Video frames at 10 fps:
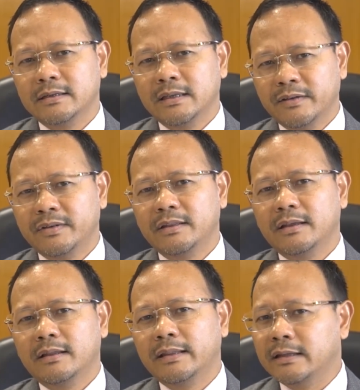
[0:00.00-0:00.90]
given
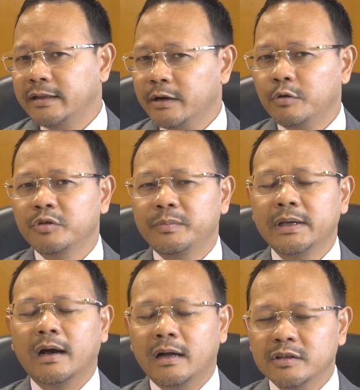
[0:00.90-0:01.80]
that there could be
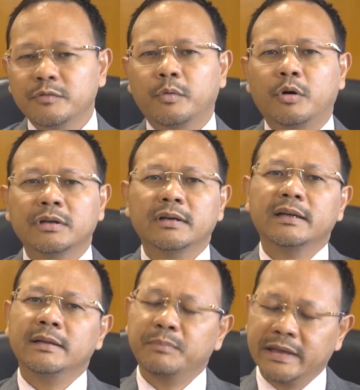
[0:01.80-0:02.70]
untoward
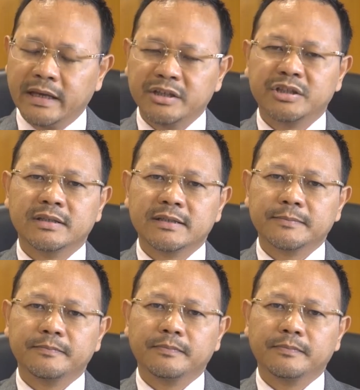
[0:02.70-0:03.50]
implications.